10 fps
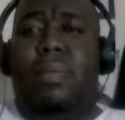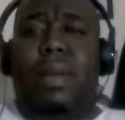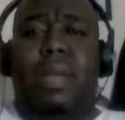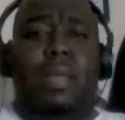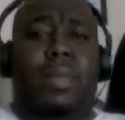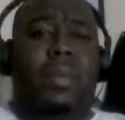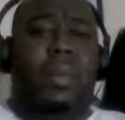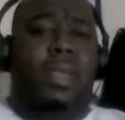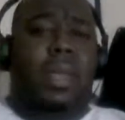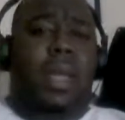up
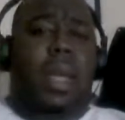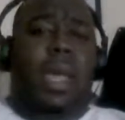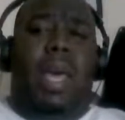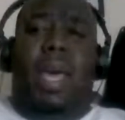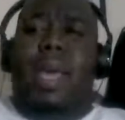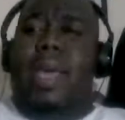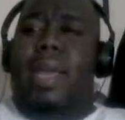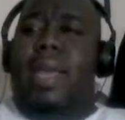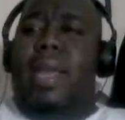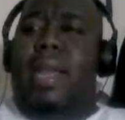button.
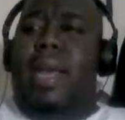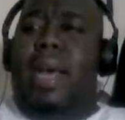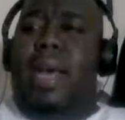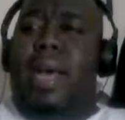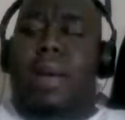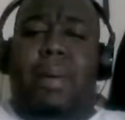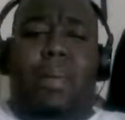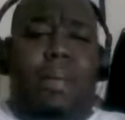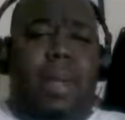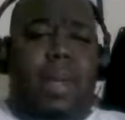And
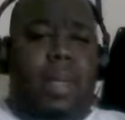I